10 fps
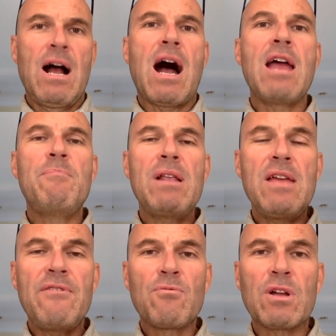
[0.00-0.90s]
I
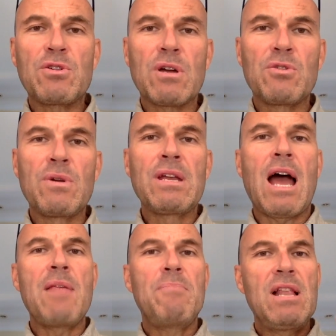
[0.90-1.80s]
believe in what you are doing.
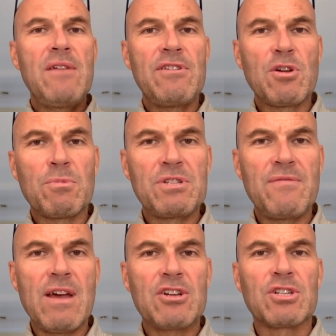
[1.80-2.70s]
I believe in your
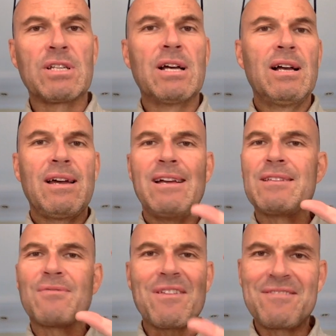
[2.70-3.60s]
motivation, and
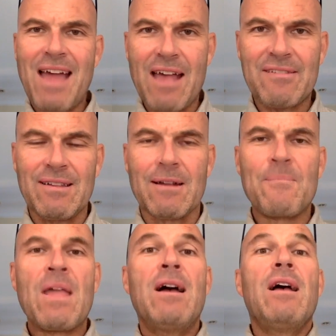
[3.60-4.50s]
it's fantastic.
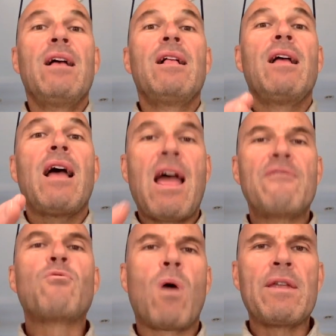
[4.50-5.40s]

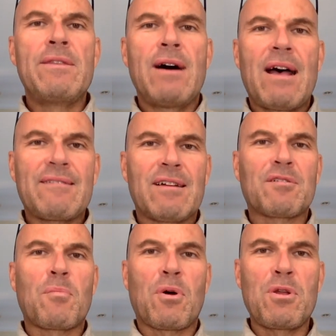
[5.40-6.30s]
Everyone as an
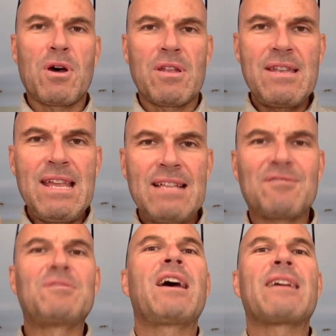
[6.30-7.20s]
entrepreneur needs
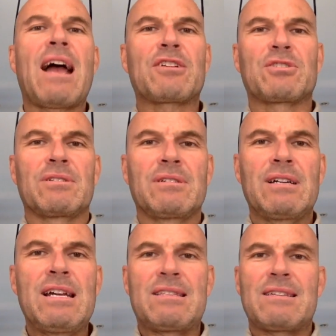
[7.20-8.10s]
to take action.
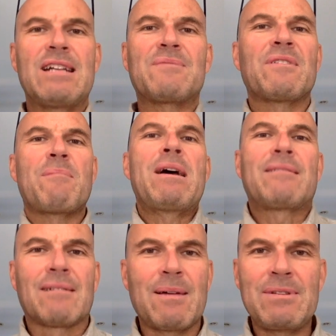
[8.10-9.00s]
It's
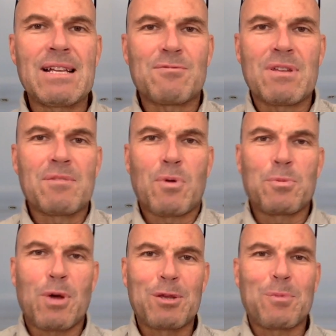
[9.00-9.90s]
fundamental. I mean, that's what
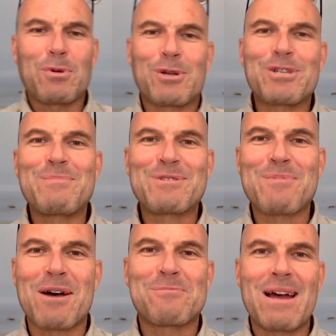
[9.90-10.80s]
entrepreneurship is
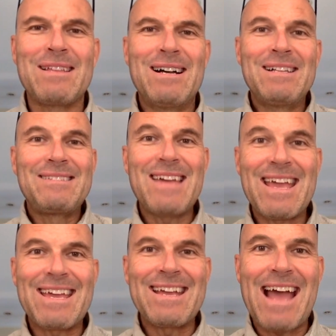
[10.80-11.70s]
about, right?
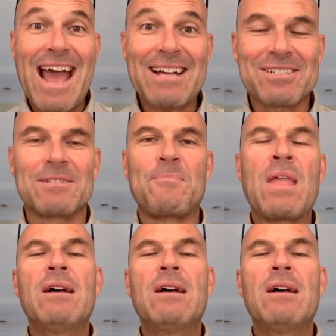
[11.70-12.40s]
Taking action.